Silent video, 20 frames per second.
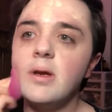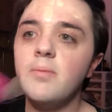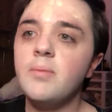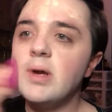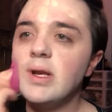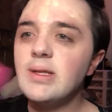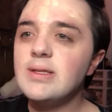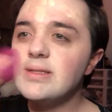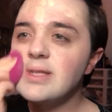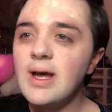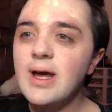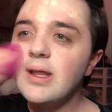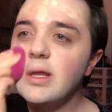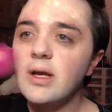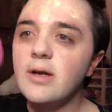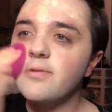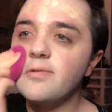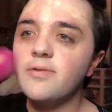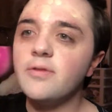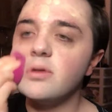But it's not
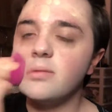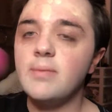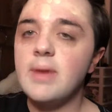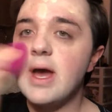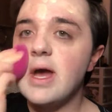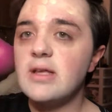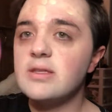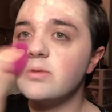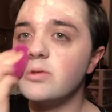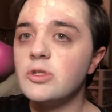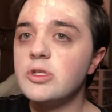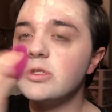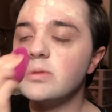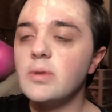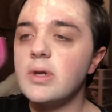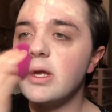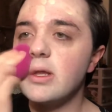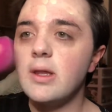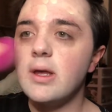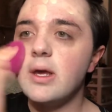like a full mask, which is
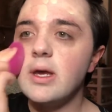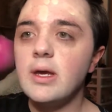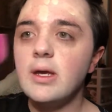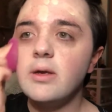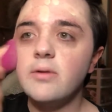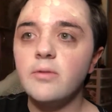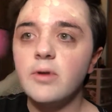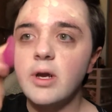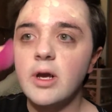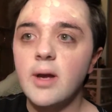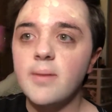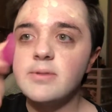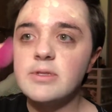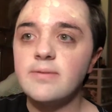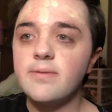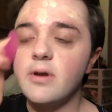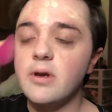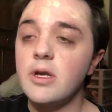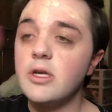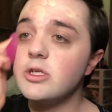what I like when it comes to
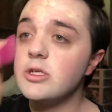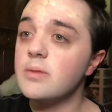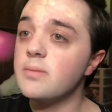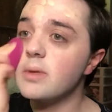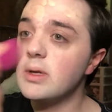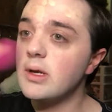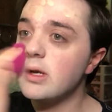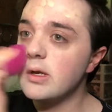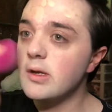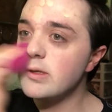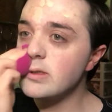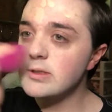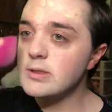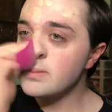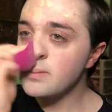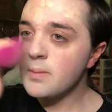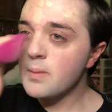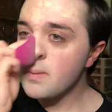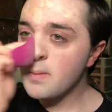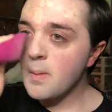foundation, because
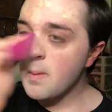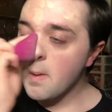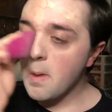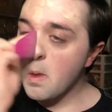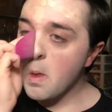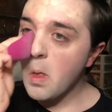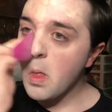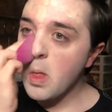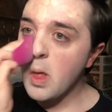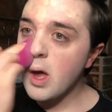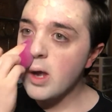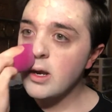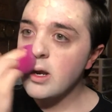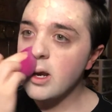a lot of